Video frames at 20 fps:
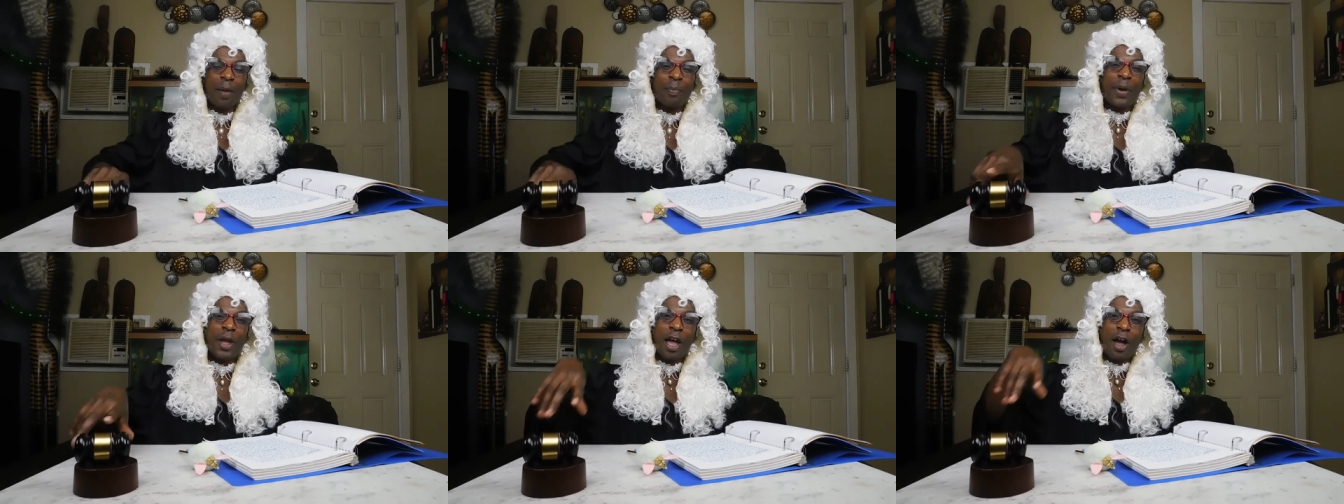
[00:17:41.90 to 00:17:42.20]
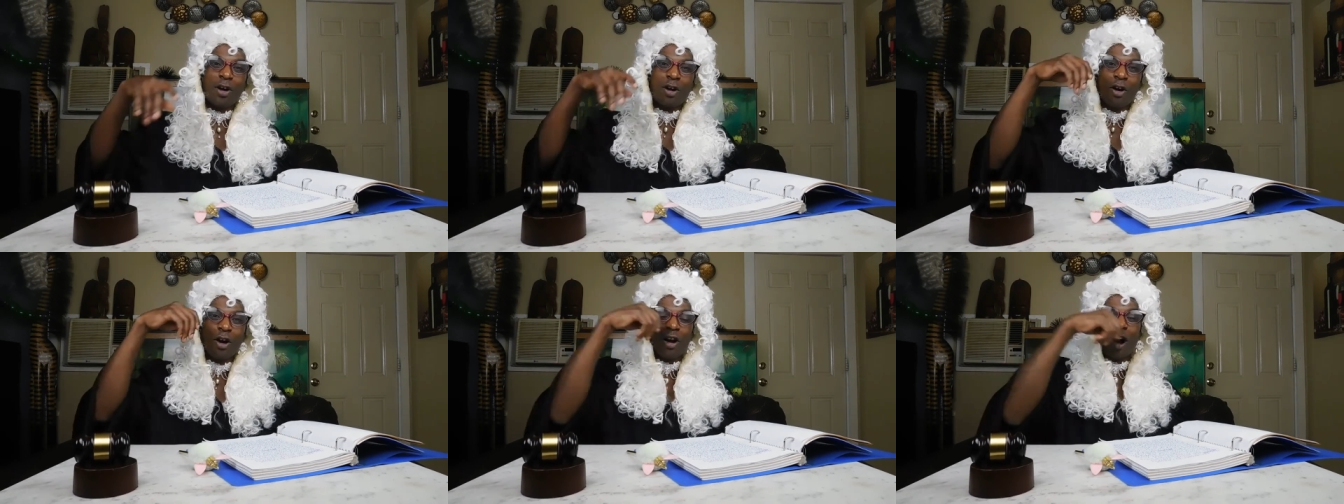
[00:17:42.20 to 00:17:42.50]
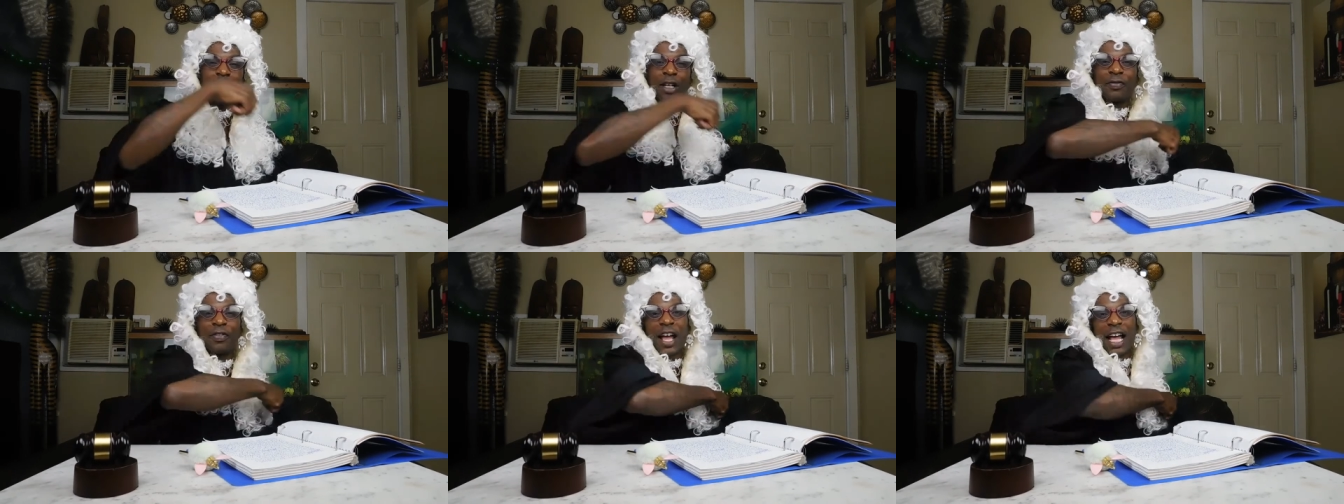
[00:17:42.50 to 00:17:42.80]
Pay alcohol
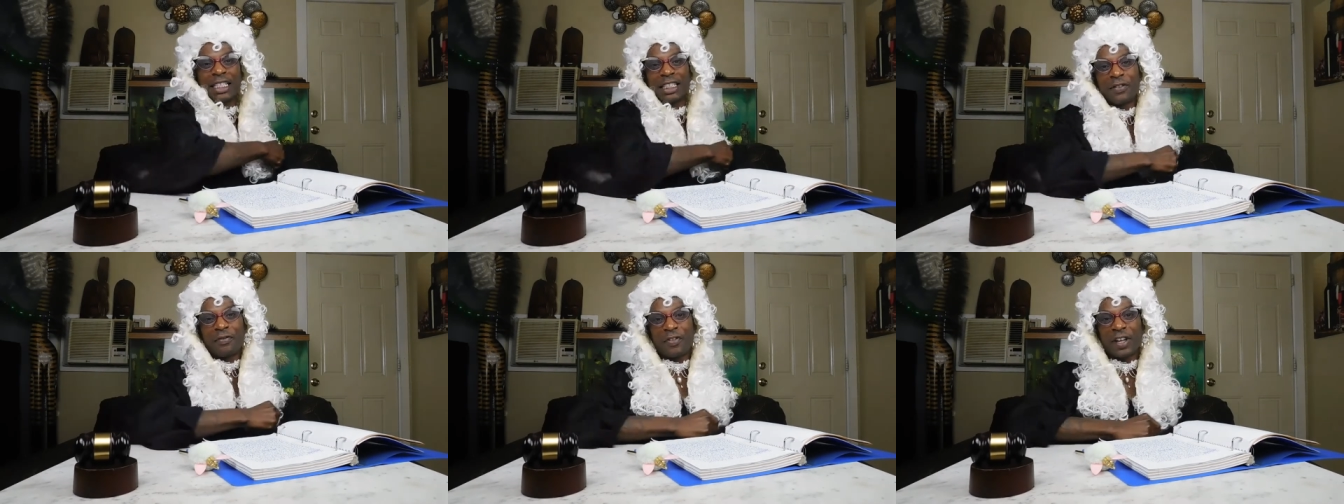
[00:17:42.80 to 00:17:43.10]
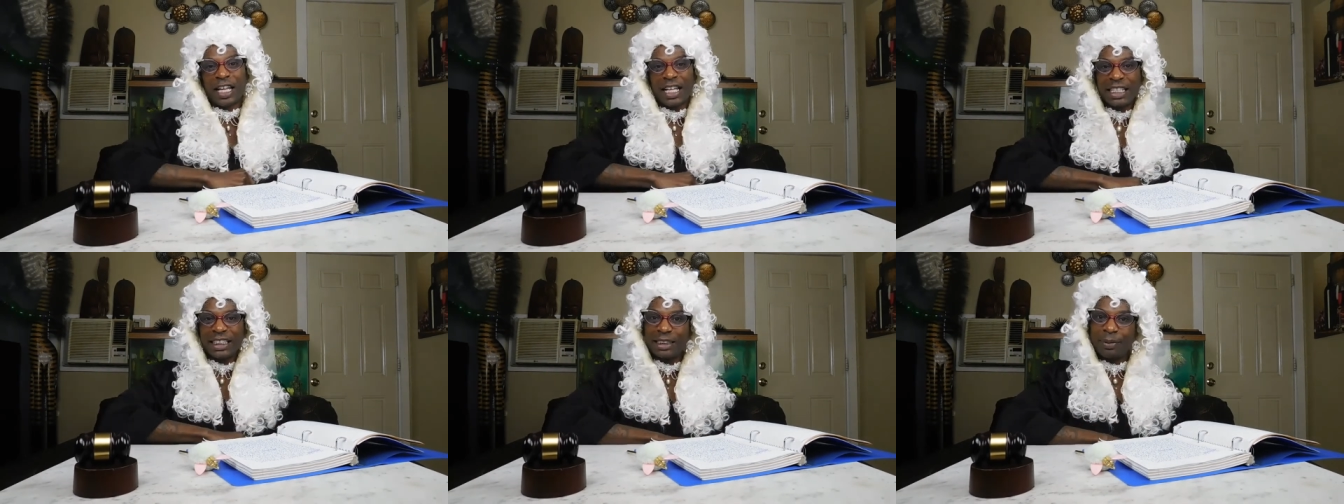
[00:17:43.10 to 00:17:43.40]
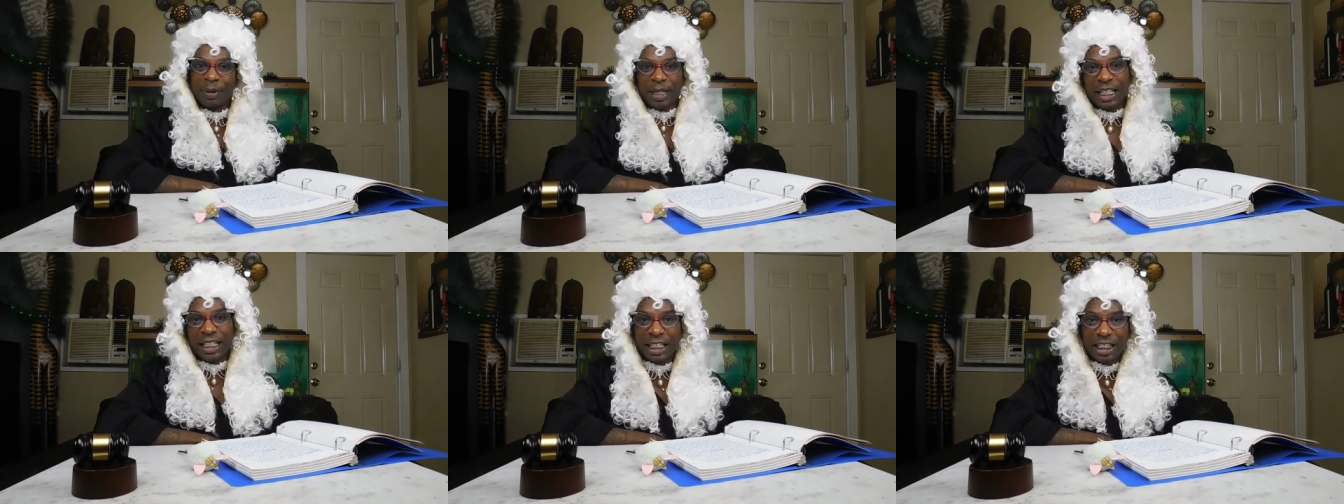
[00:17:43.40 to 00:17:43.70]
costs, fines, and fees,
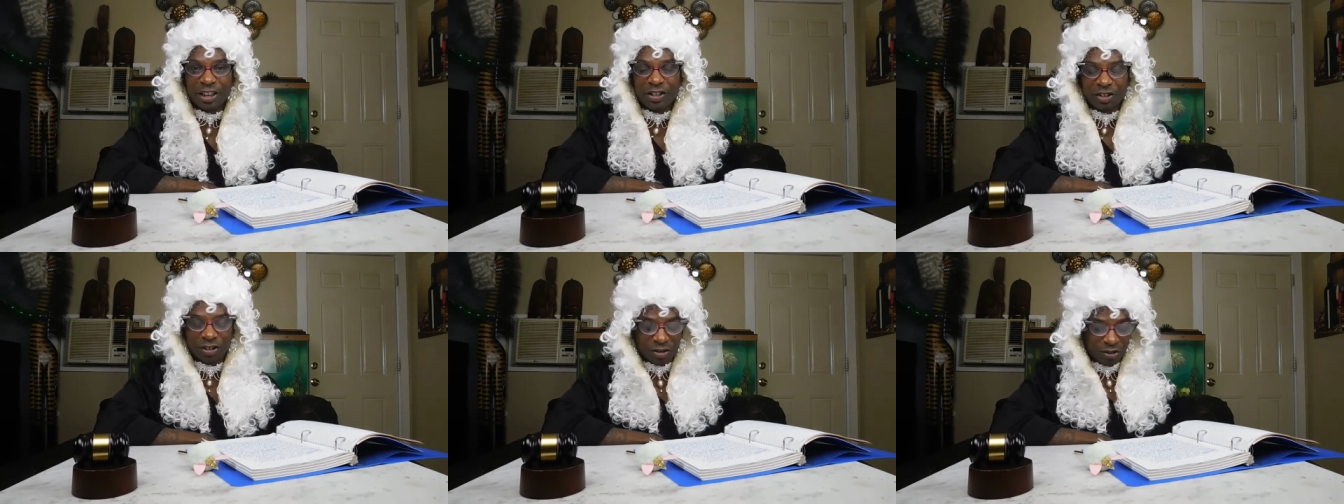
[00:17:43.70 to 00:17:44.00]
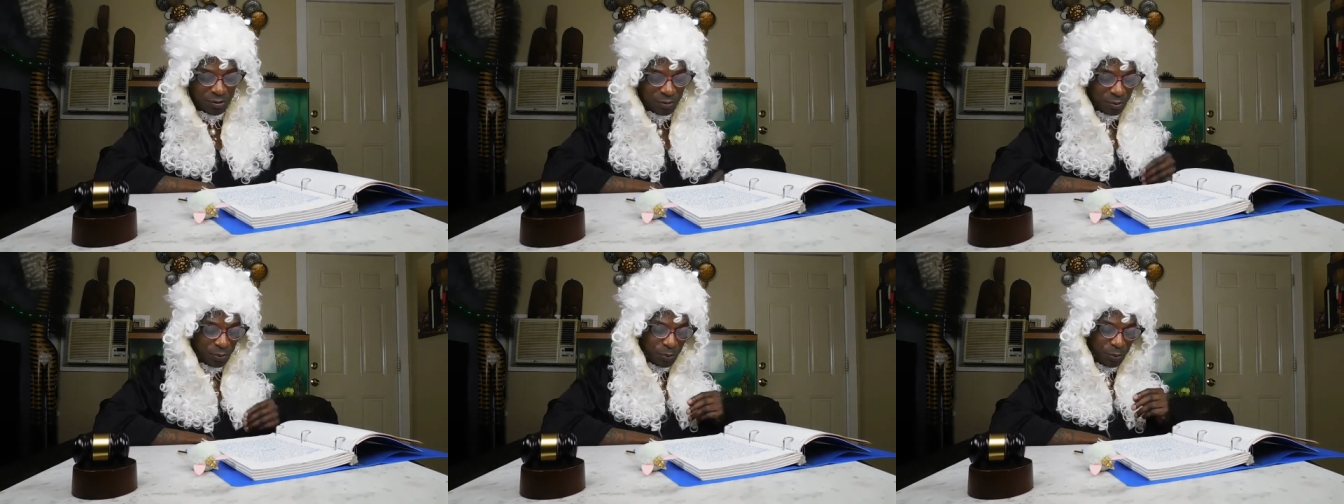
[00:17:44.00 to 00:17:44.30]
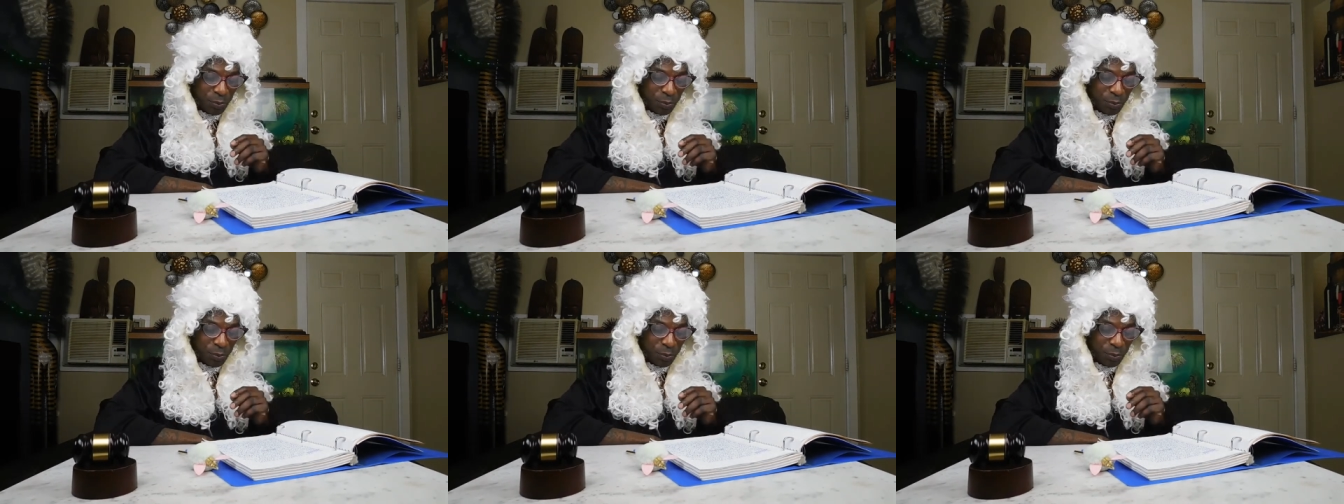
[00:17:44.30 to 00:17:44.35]
bitch.